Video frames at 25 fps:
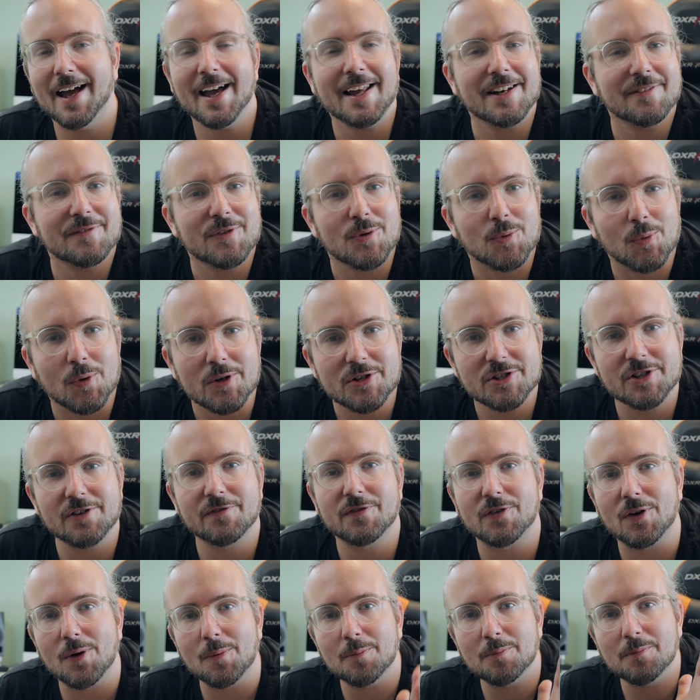And if you're watching
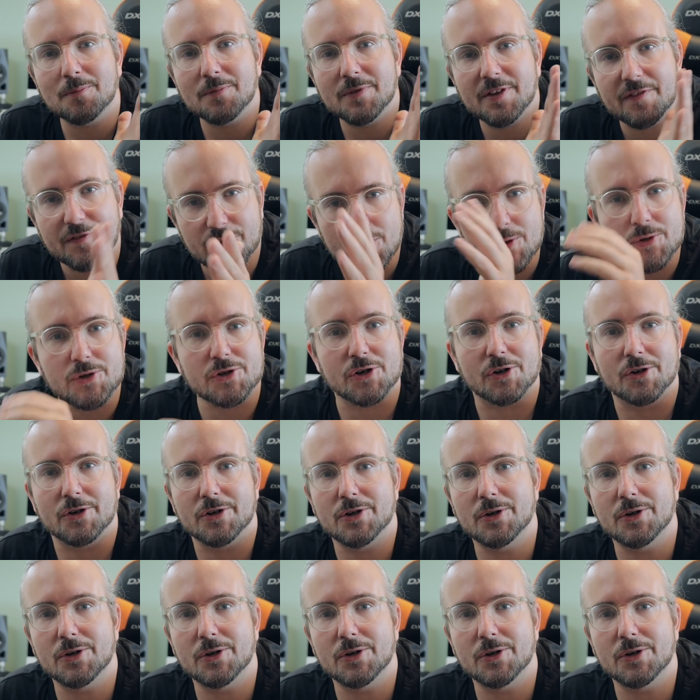from the future,